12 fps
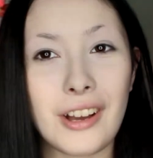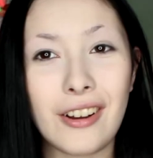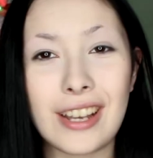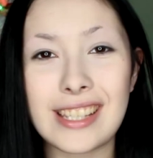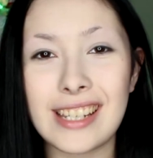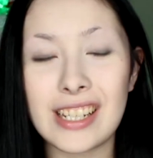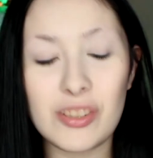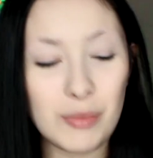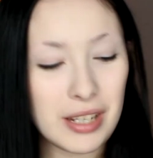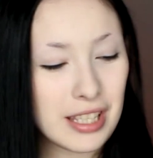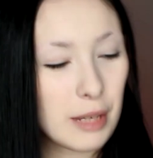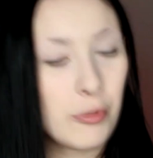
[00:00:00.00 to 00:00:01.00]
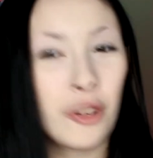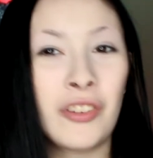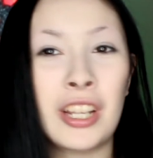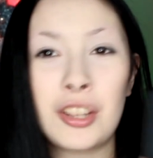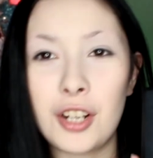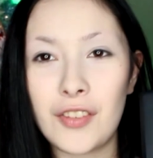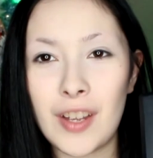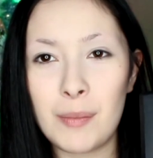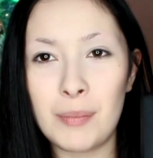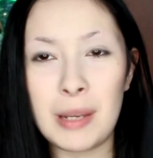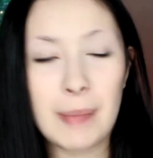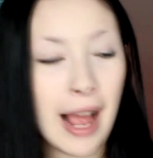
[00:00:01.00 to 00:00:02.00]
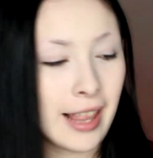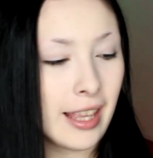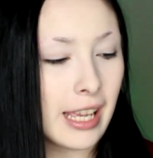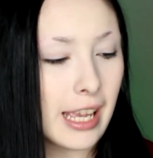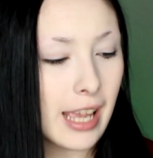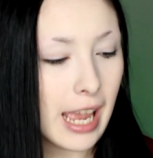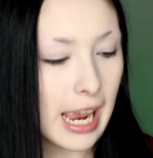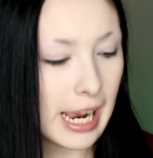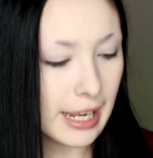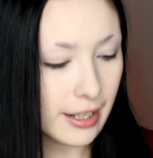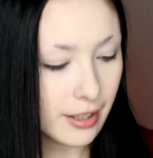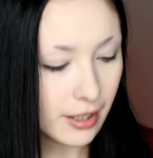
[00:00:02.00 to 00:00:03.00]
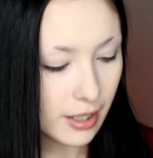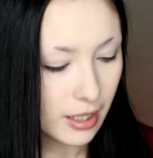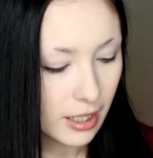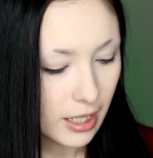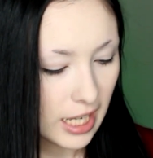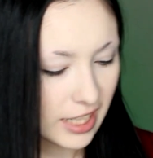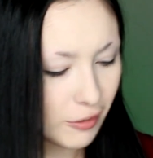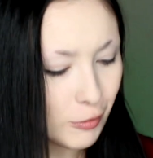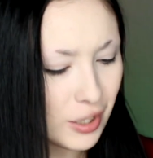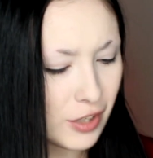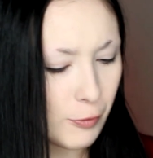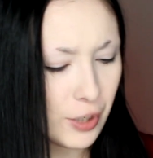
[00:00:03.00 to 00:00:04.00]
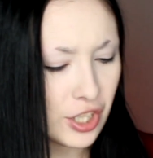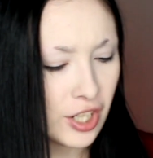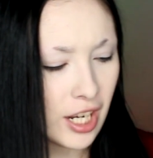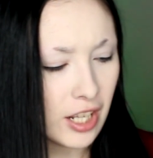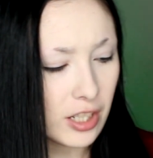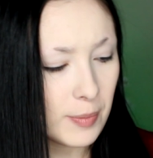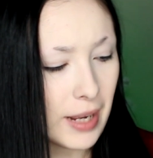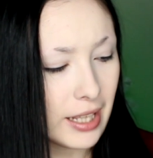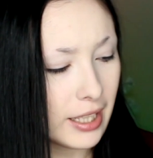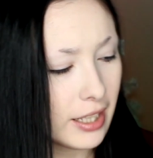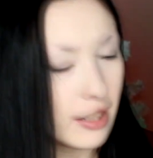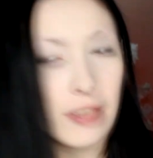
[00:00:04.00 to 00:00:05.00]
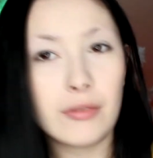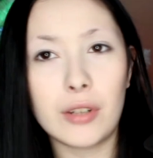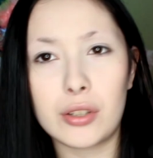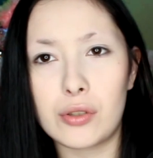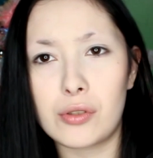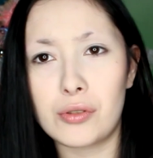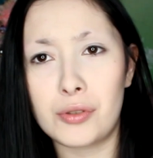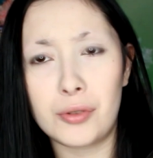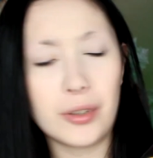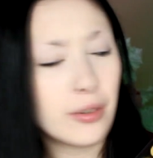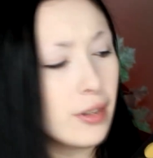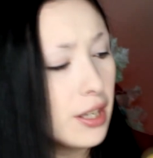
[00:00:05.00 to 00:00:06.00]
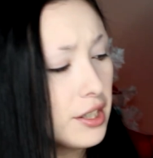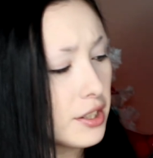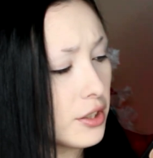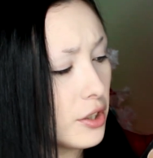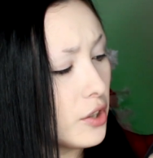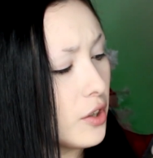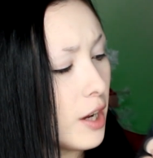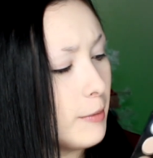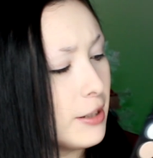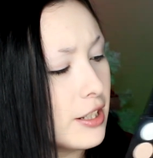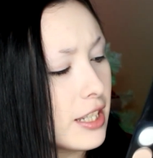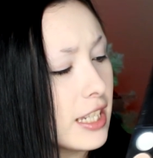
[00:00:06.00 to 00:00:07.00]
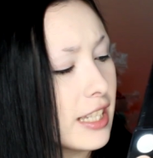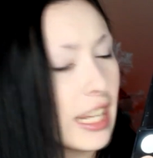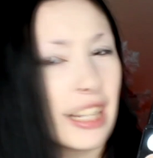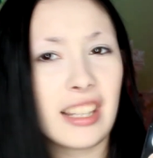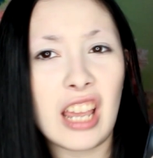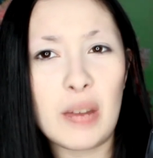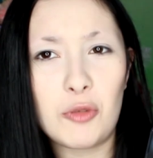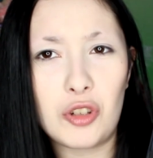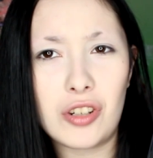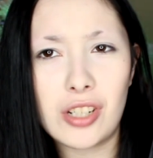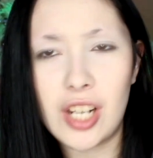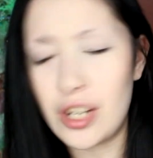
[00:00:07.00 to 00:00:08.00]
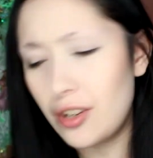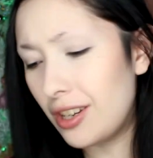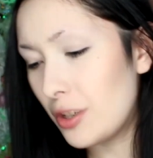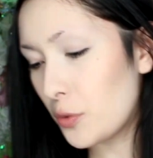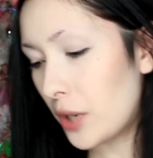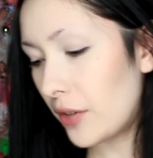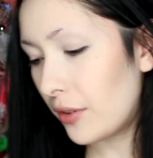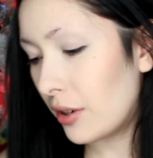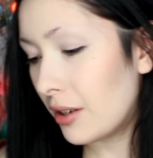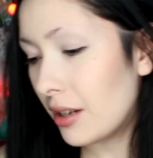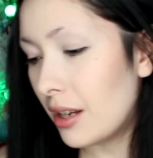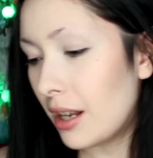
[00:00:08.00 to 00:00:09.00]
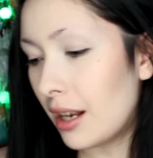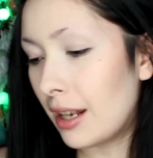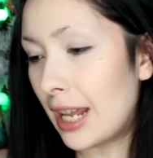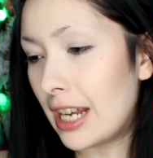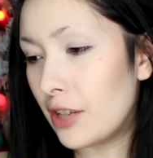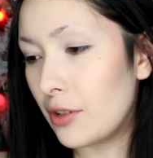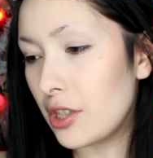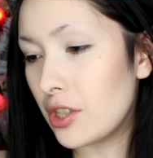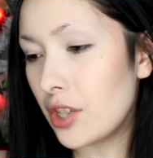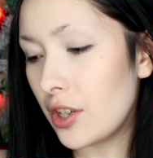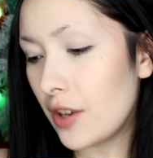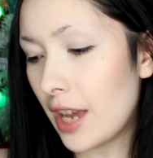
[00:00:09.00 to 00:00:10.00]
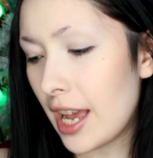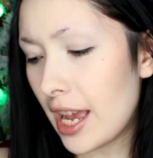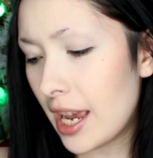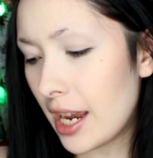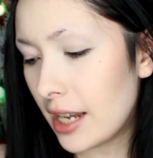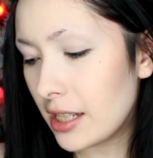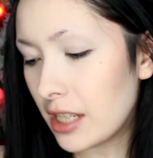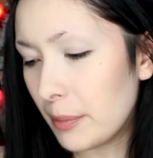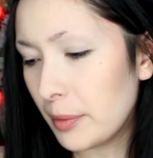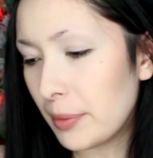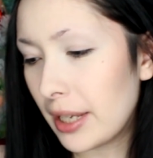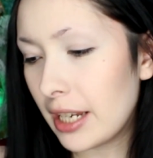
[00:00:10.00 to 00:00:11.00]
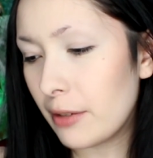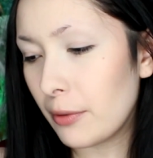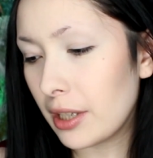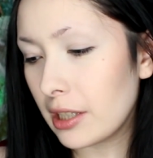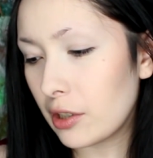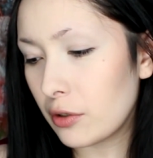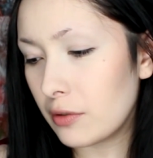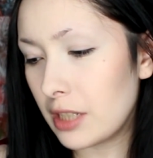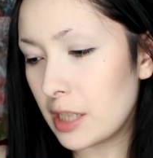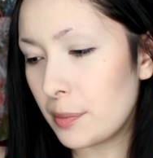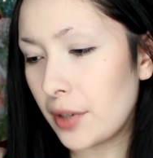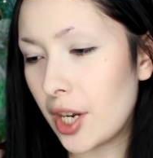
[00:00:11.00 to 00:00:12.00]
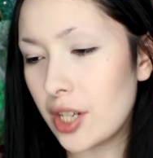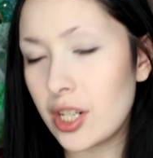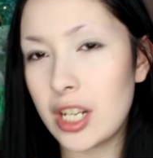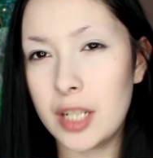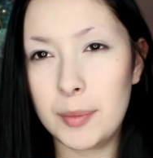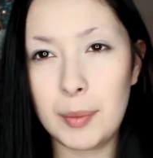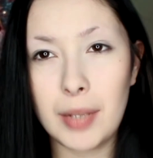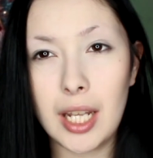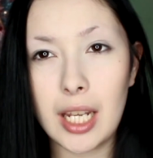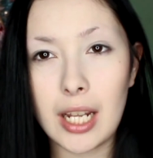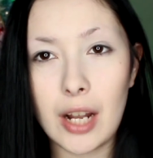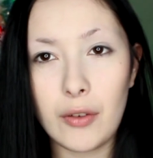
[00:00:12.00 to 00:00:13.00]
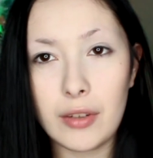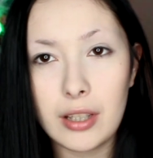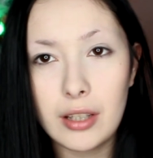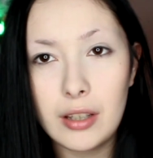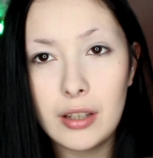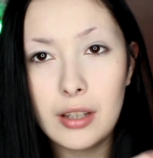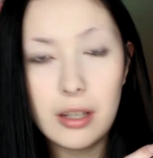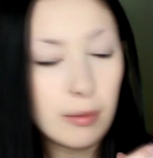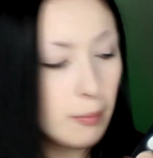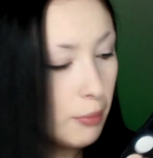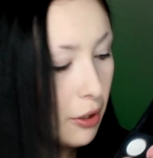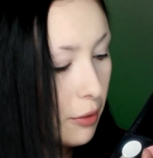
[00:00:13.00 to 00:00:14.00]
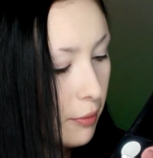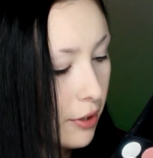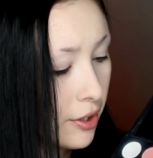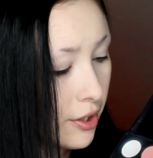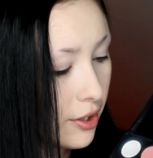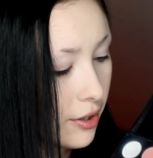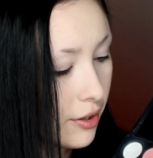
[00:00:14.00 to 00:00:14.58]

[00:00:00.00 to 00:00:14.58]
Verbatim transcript: Okay, so next I'm using the Morphe 35B palette, and I think I'm using one shade out of this palette throughout this tutorial. So I'm using this like lime green shade. You can use whatever light green shade you had, and I'm gonna apply it with a crease brush, and then I'm blending it out with a bigger brush.